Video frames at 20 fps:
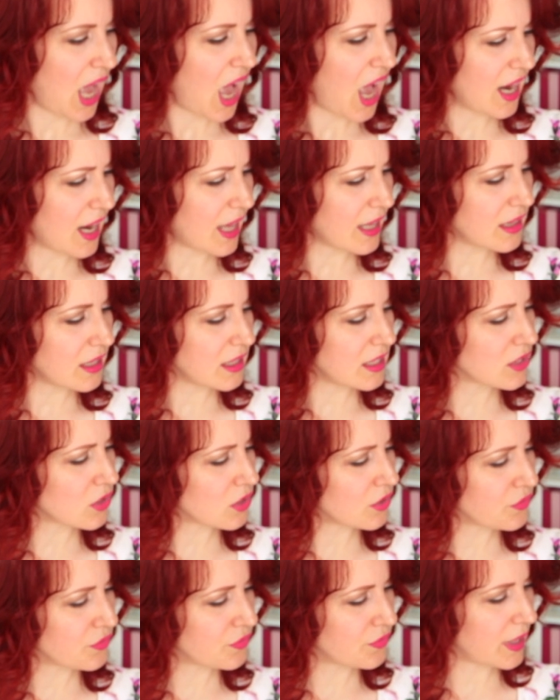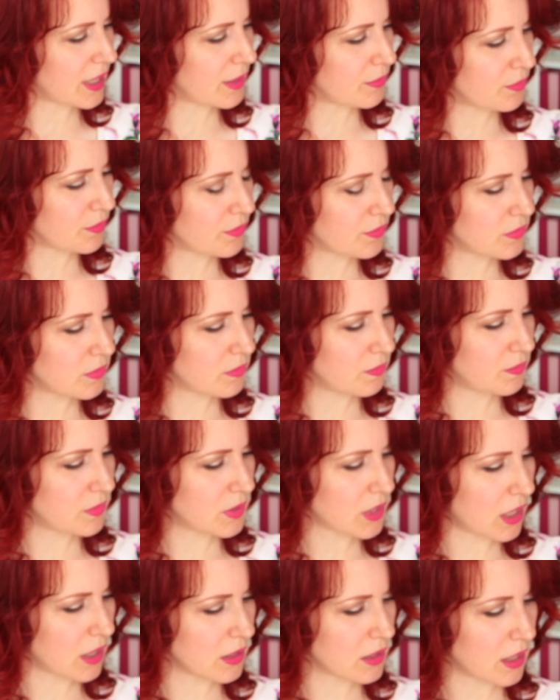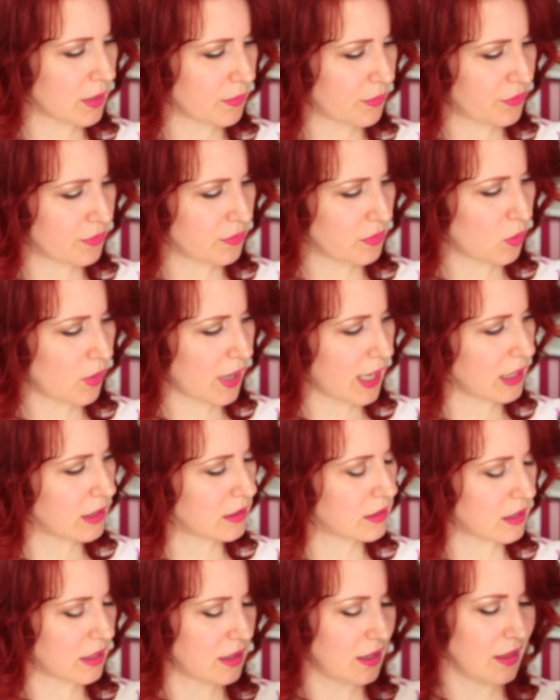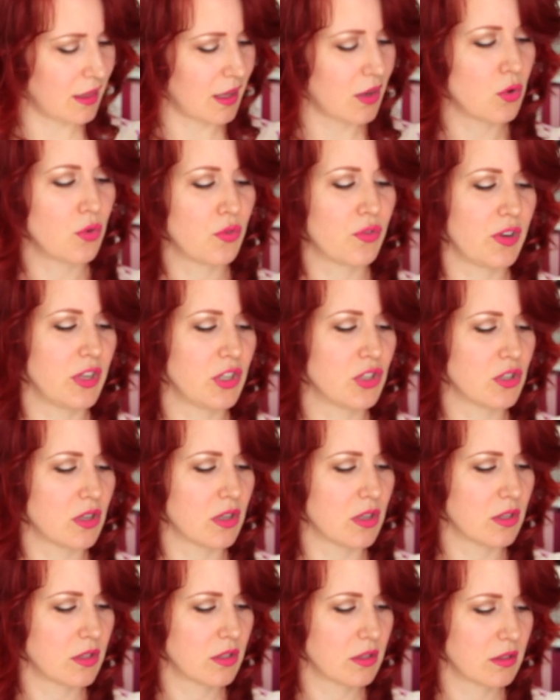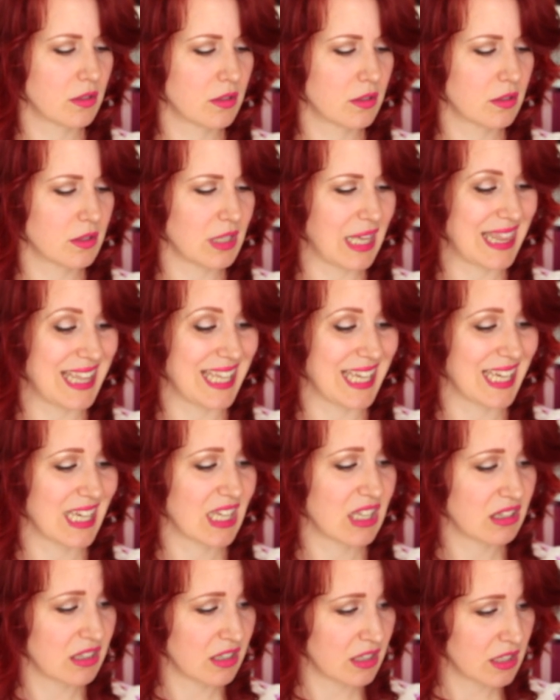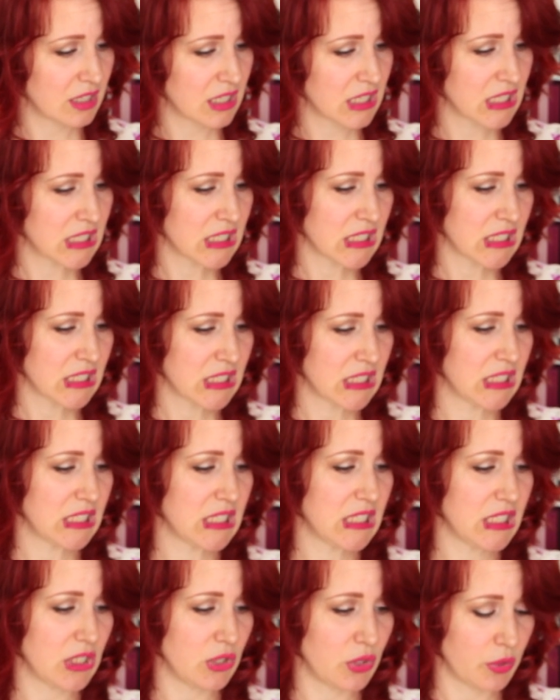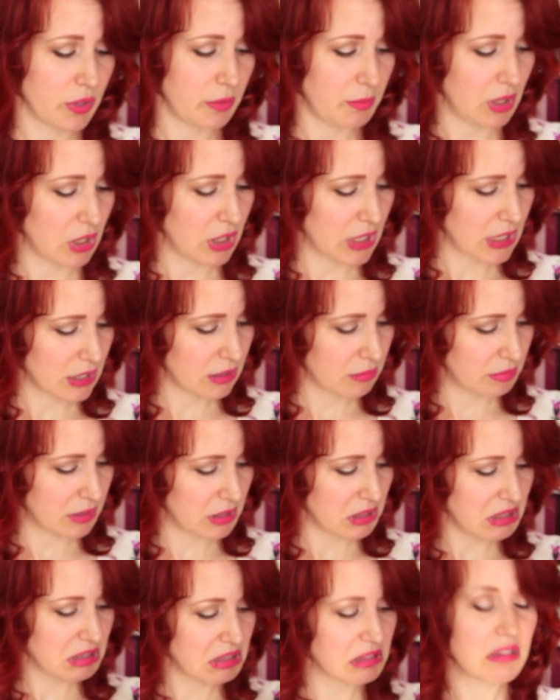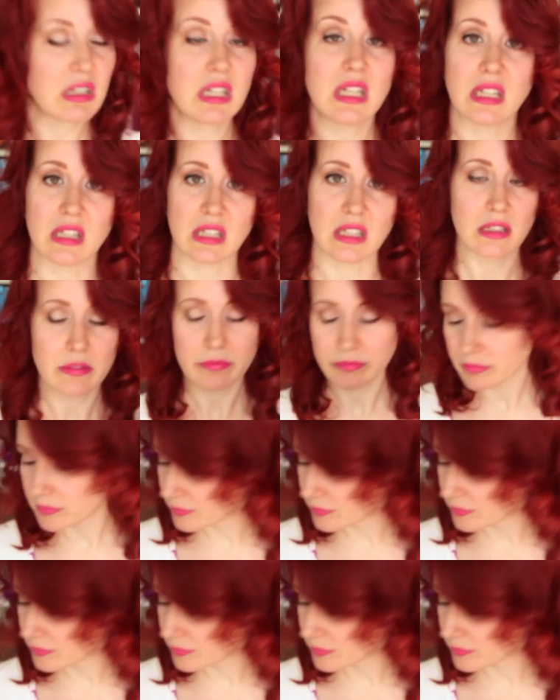like that it's got darts up from the waist. I think they're called French darts, I think. Don't quote me on that, but yeah, I like that.